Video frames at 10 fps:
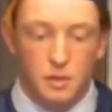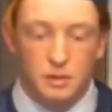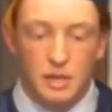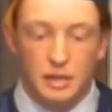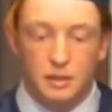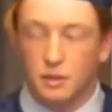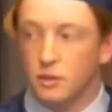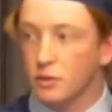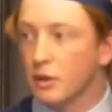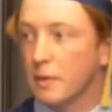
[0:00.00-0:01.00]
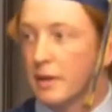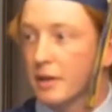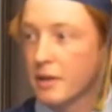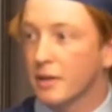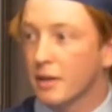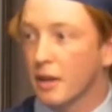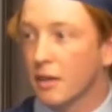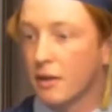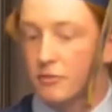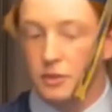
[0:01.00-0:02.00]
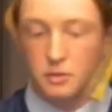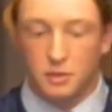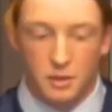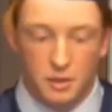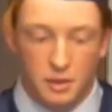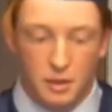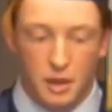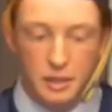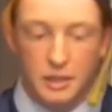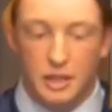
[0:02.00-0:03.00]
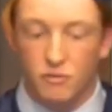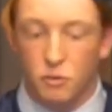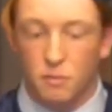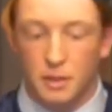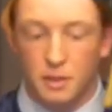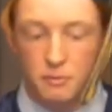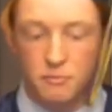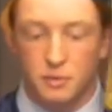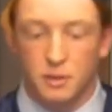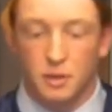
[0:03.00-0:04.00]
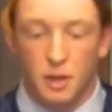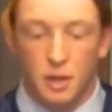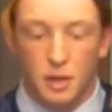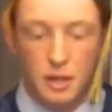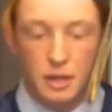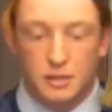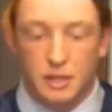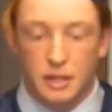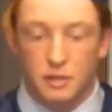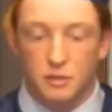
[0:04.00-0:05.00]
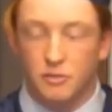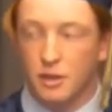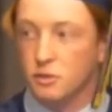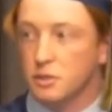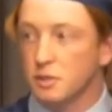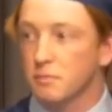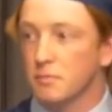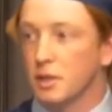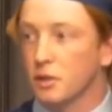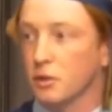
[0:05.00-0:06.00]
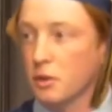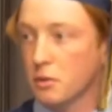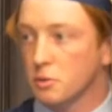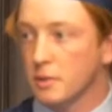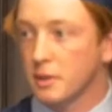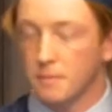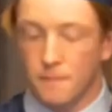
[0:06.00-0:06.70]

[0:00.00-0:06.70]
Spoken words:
Zach, you're a great man. I love you. I can never repay you for your insight, your fellowship, and your encouragement.